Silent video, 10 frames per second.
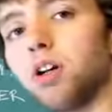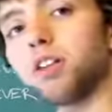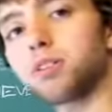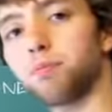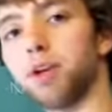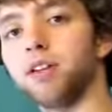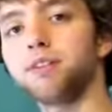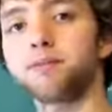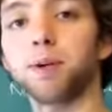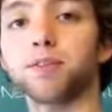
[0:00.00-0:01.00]
Well, it
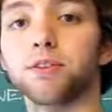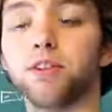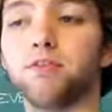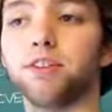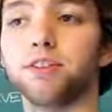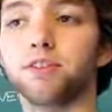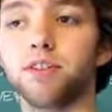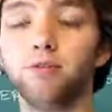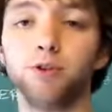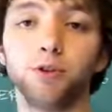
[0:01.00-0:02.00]
depends. Depends on if
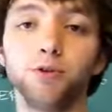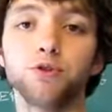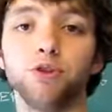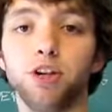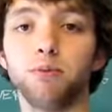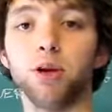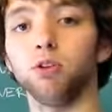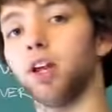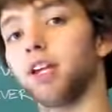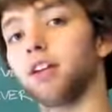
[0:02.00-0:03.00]
you use your
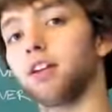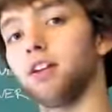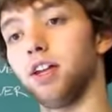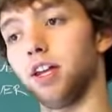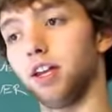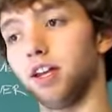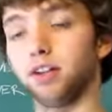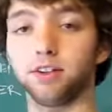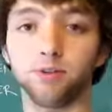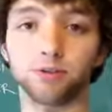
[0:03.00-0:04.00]
email like
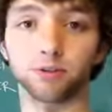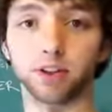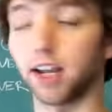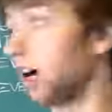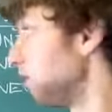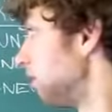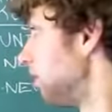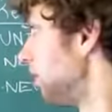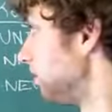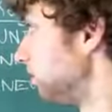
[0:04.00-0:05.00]
a user account
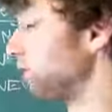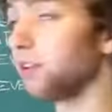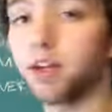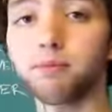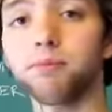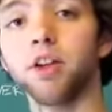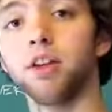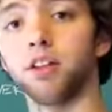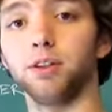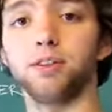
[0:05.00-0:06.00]
username,
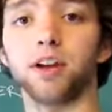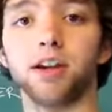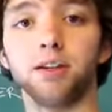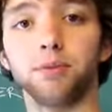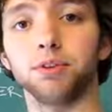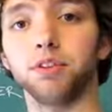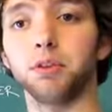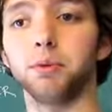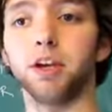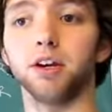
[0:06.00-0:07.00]
like you sign in with your
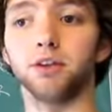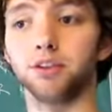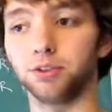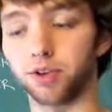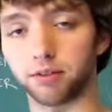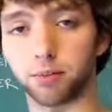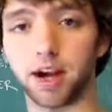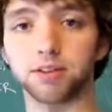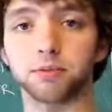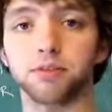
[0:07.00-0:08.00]
email and you have a
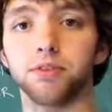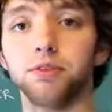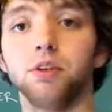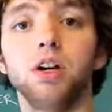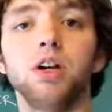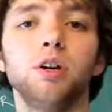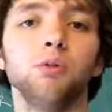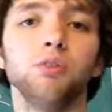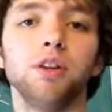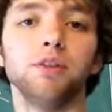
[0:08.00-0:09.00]
password too,
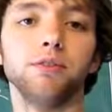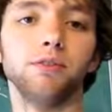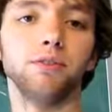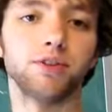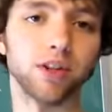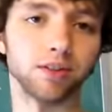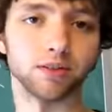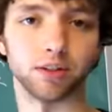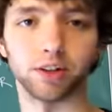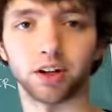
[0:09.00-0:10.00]
well then the
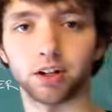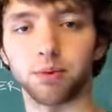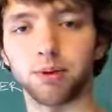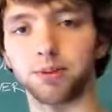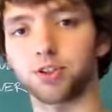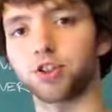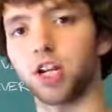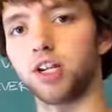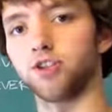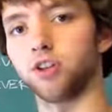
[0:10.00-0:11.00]
chances are you're not going to be able to
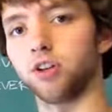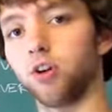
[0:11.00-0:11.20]
change it.